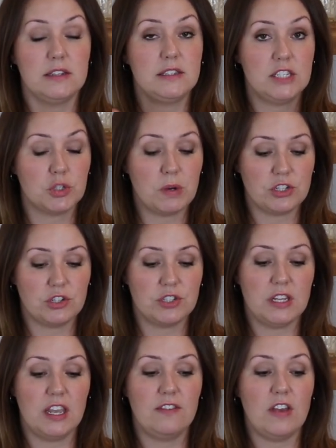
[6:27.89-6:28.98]
dishwasher
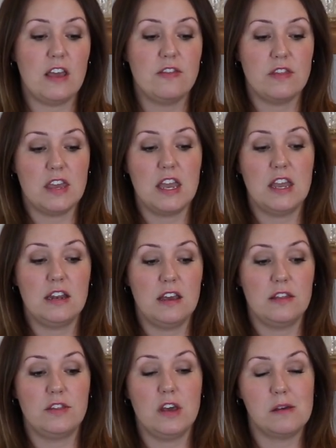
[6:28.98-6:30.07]
safe, and then
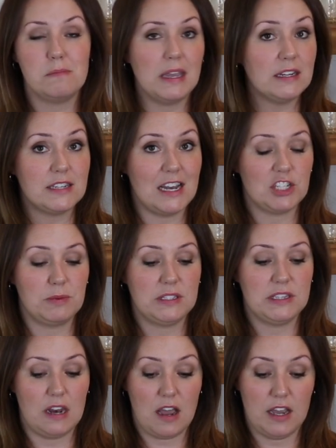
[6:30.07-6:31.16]
the main attachments
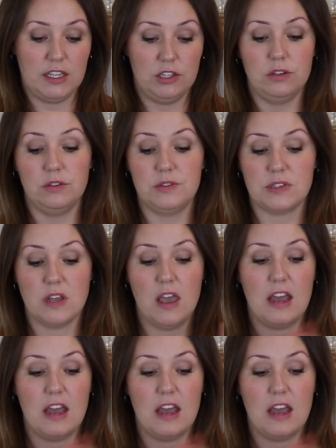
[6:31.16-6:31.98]
that I use